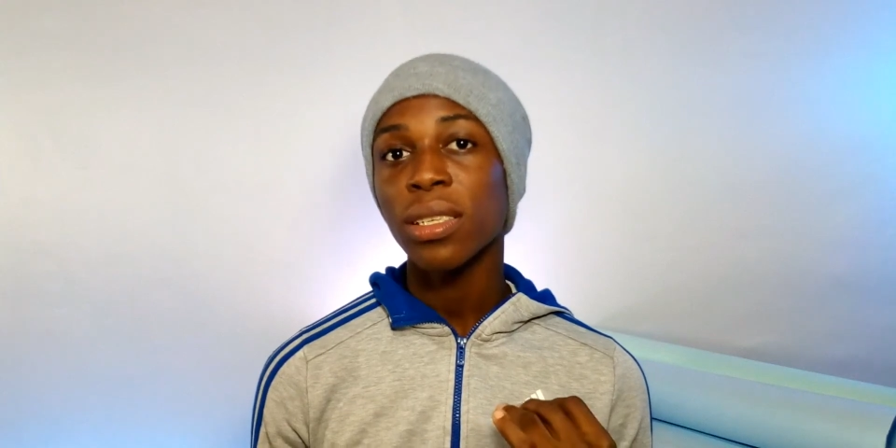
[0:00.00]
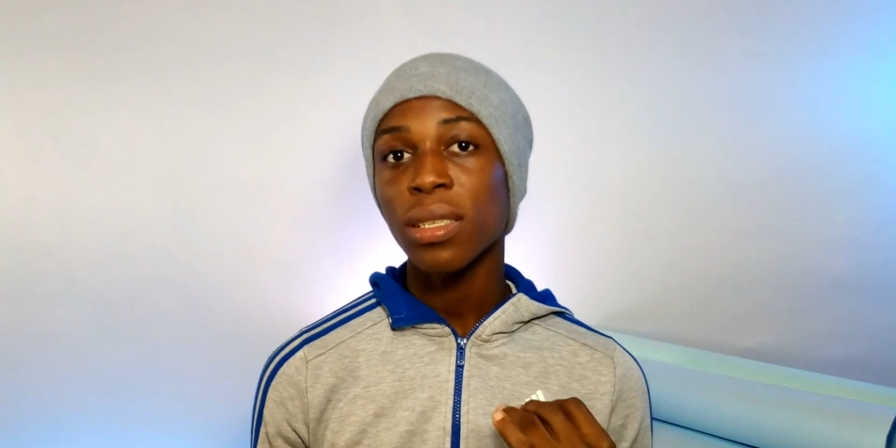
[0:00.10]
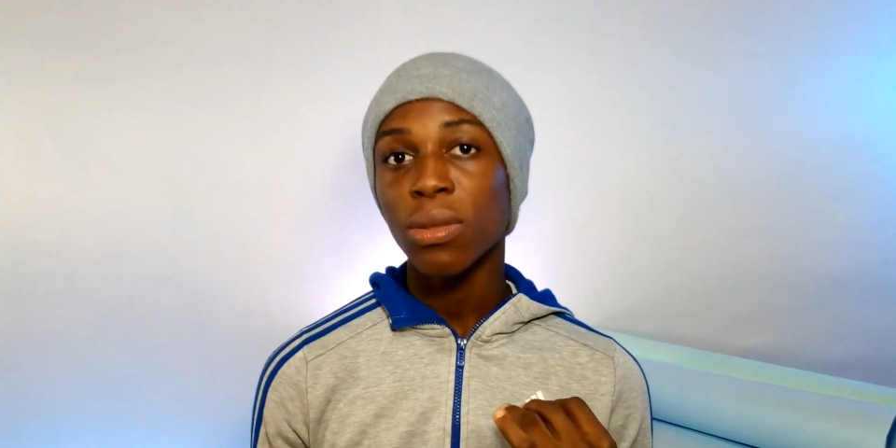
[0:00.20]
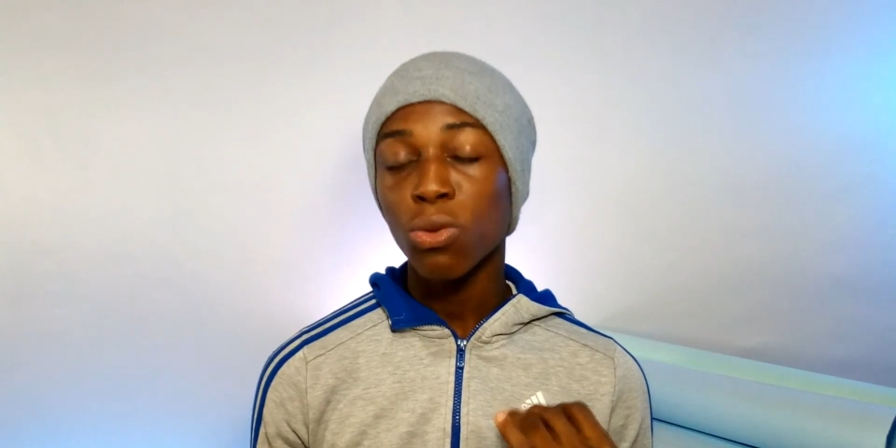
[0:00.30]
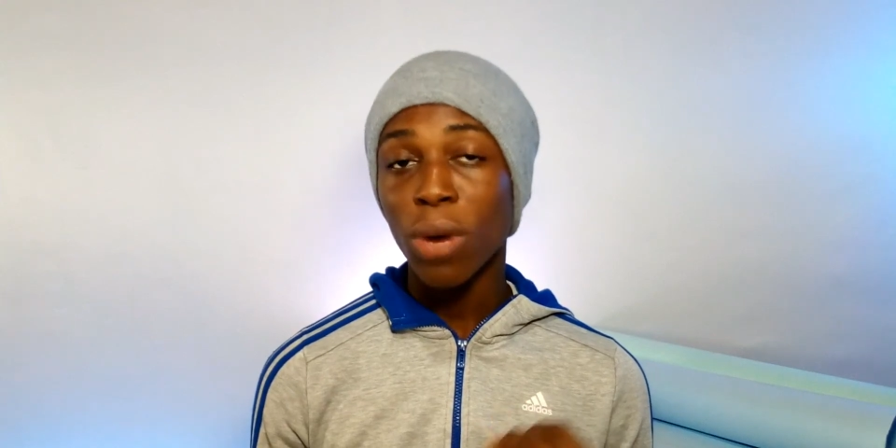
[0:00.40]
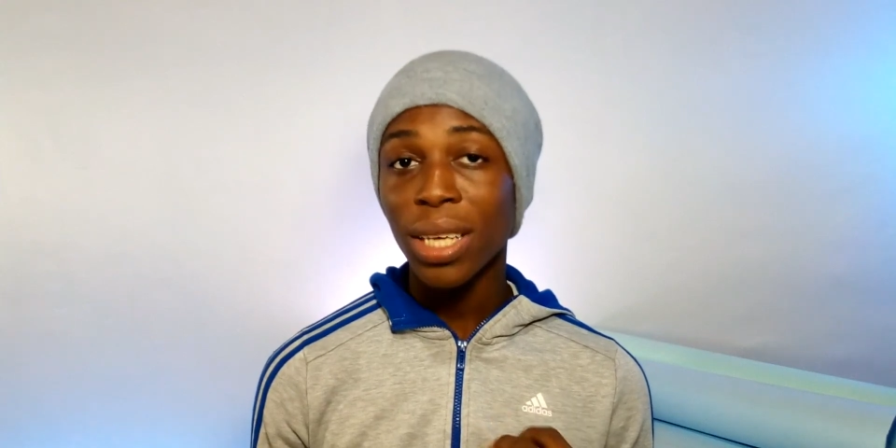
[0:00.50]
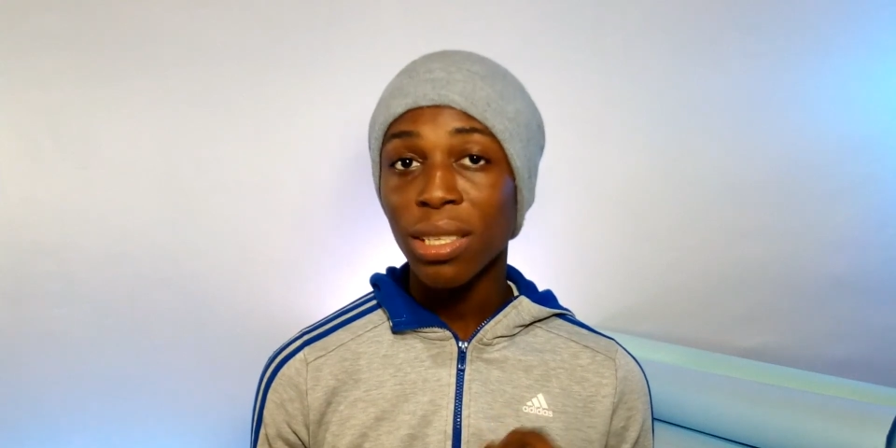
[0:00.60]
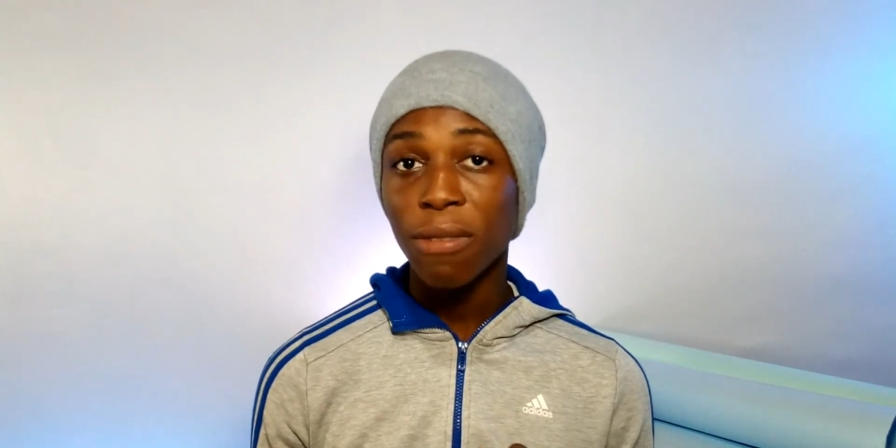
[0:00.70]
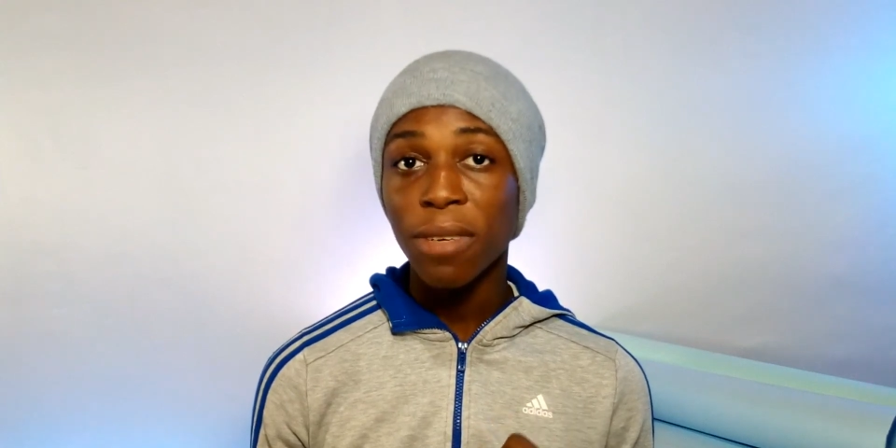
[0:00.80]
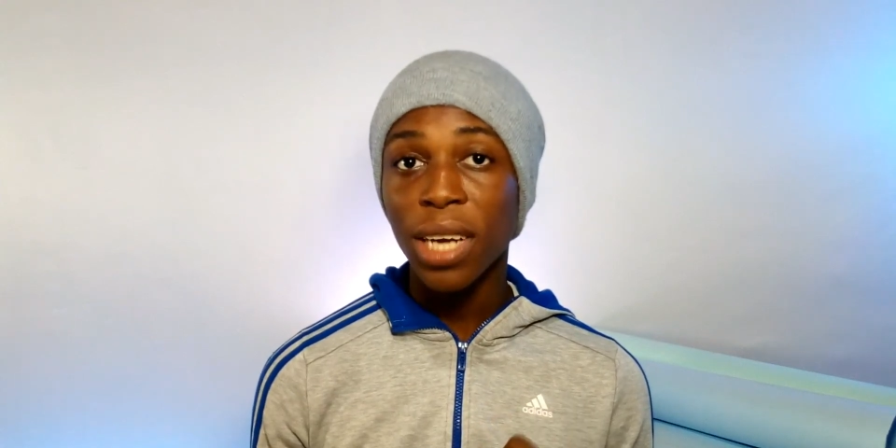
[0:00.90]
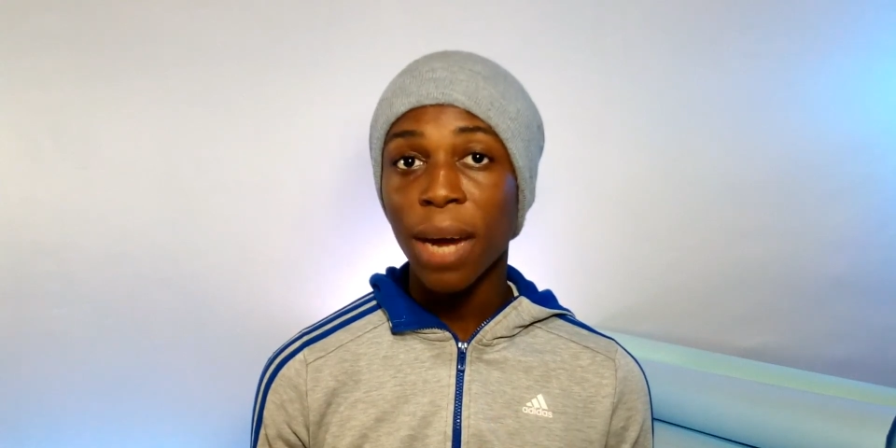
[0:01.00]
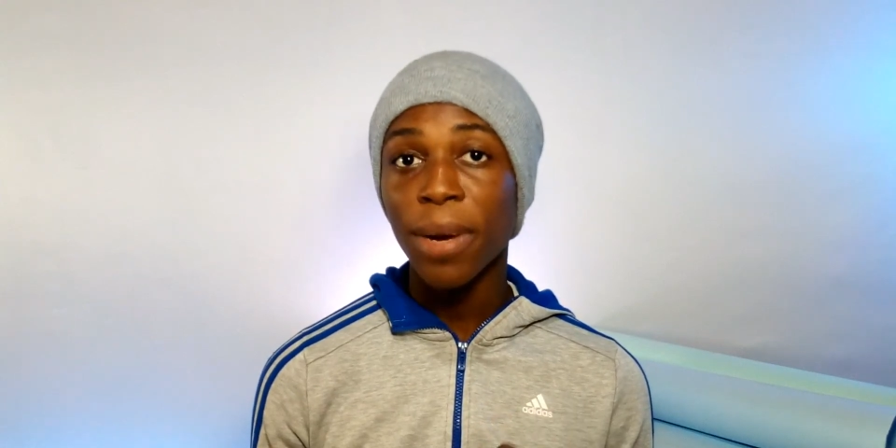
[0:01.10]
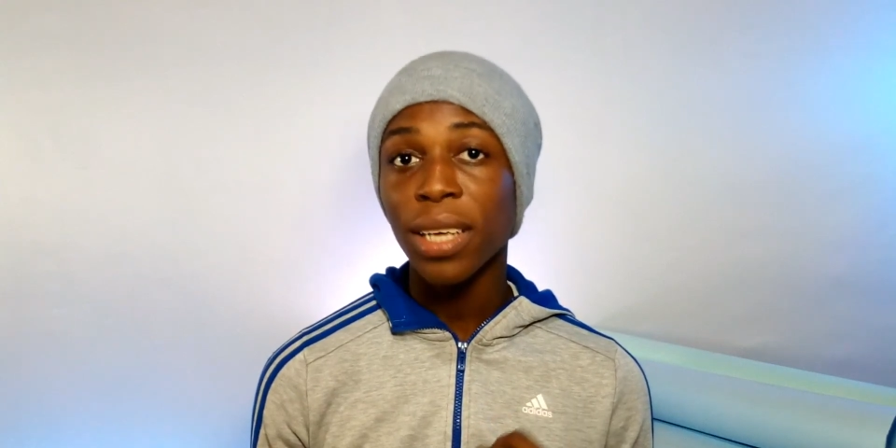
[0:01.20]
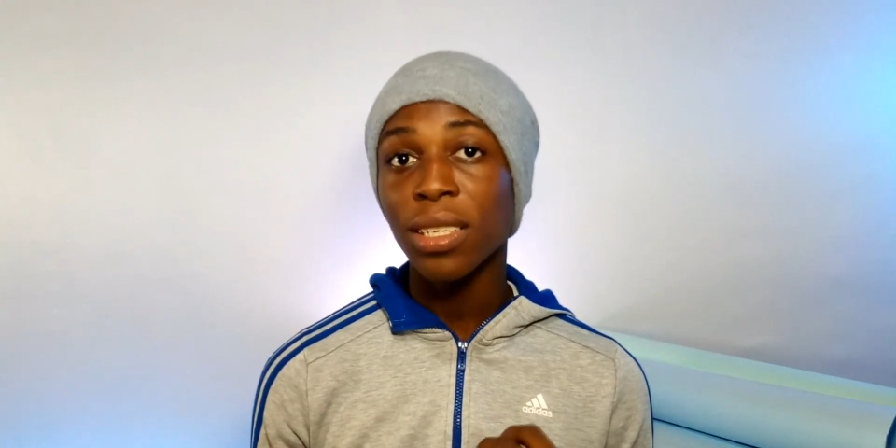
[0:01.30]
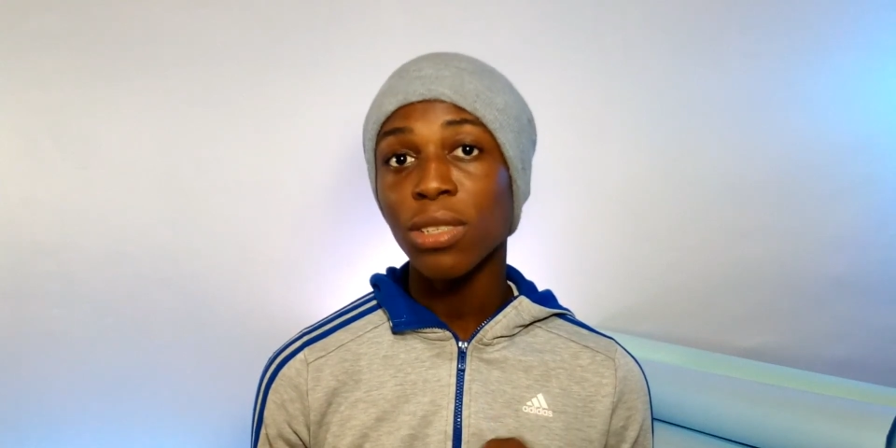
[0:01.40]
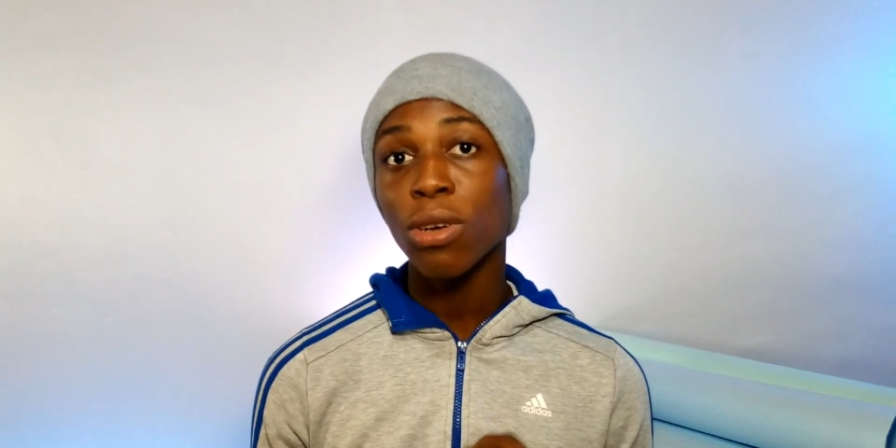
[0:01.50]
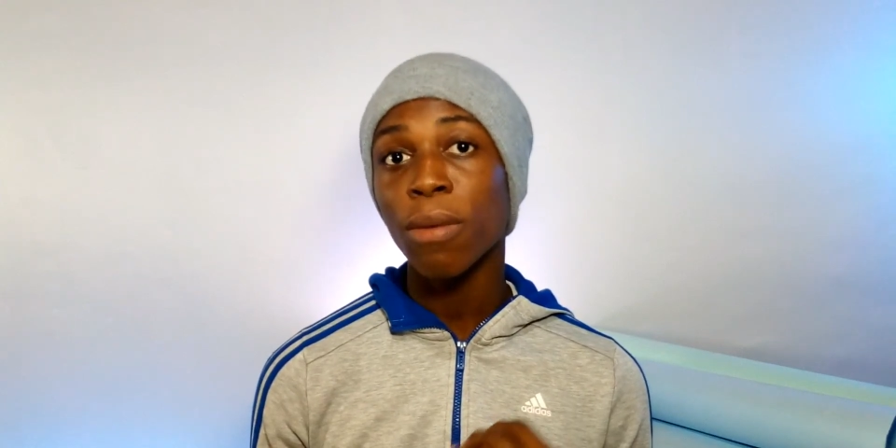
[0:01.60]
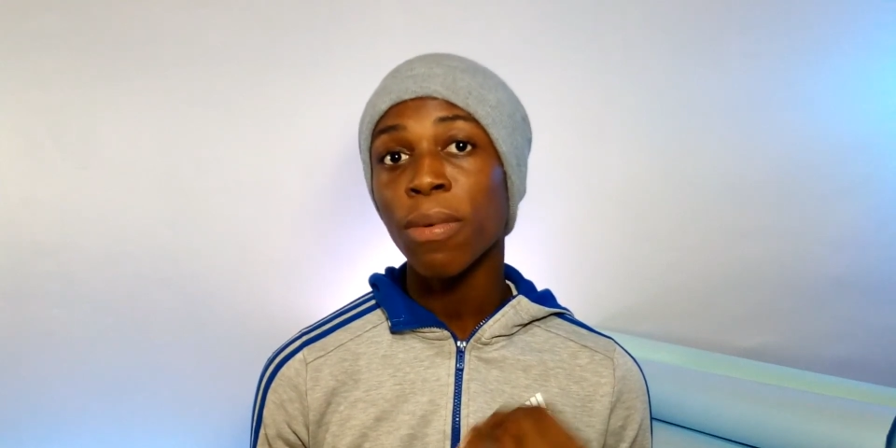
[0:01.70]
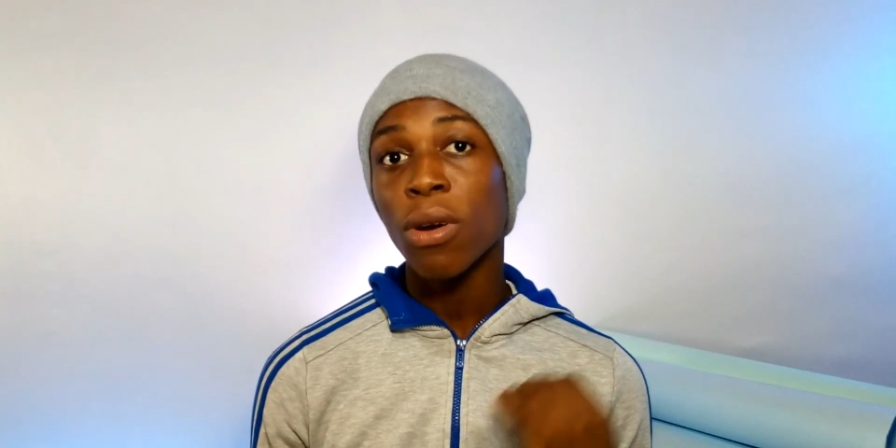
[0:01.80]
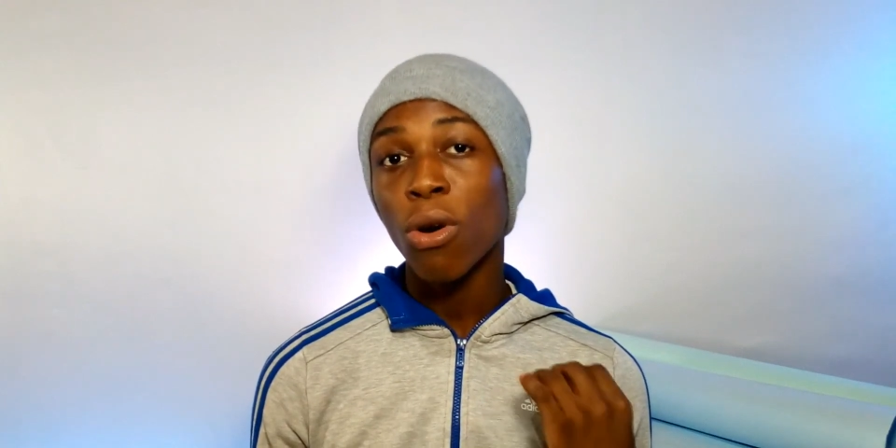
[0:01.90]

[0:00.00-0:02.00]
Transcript: dual selfie camera setup,